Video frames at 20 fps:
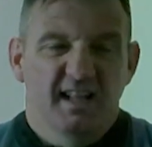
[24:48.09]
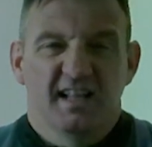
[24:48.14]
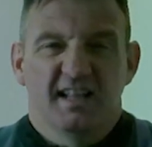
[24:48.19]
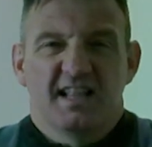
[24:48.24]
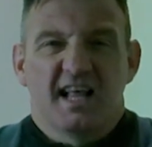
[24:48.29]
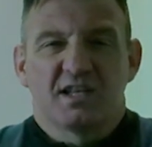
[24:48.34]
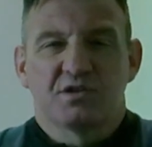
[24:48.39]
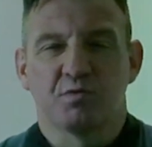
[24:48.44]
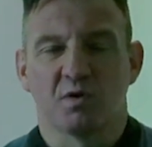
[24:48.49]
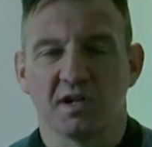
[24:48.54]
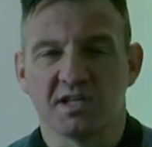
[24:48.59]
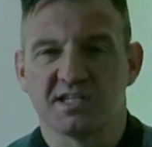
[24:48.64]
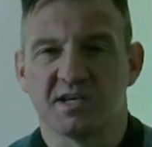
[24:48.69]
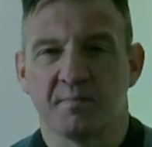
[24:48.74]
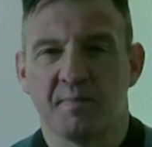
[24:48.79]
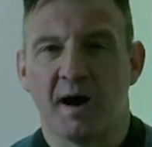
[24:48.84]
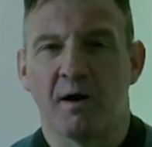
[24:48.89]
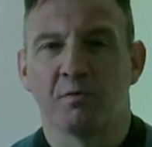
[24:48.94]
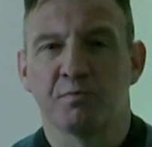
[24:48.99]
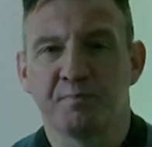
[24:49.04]
that's what it's
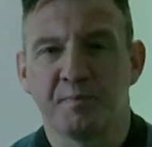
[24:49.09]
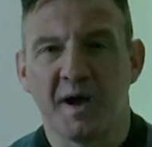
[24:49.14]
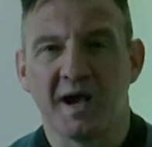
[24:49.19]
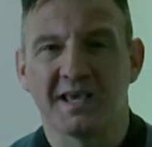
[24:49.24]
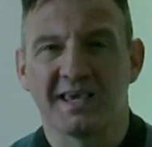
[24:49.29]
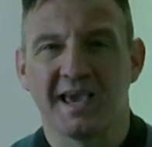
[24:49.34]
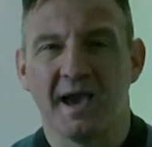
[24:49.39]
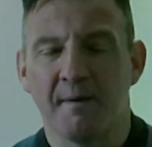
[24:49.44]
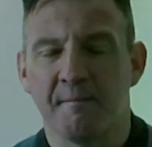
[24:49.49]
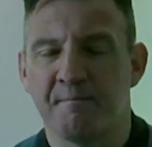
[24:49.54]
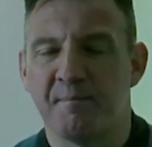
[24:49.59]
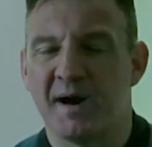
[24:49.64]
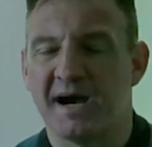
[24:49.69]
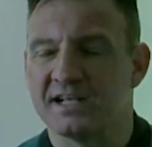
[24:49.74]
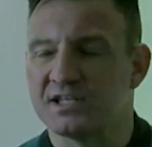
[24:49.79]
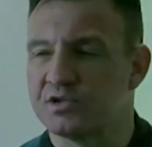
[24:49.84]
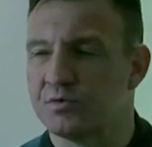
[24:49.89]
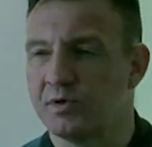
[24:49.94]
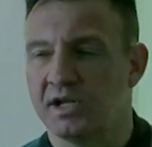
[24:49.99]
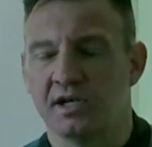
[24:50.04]
about, getting back
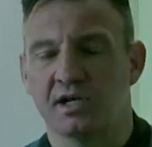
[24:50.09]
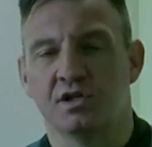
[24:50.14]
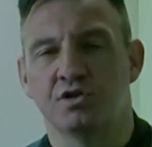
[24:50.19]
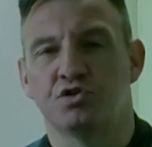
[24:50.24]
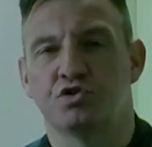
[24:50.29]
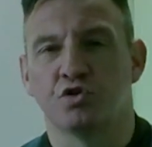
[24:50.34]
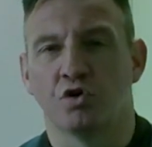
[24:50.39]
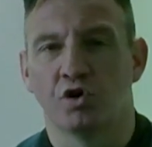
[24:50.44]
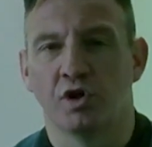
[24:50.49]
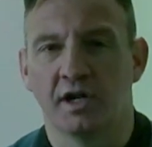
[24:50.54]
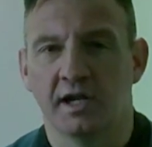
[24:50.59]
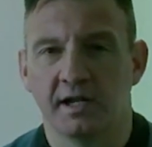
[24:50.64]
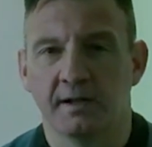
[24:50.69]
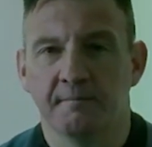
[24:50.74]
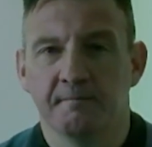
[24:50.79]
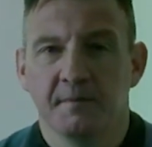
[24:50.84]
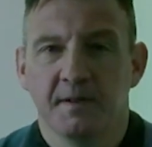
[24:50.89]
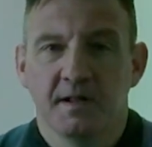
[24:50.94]
to it and enjoying it.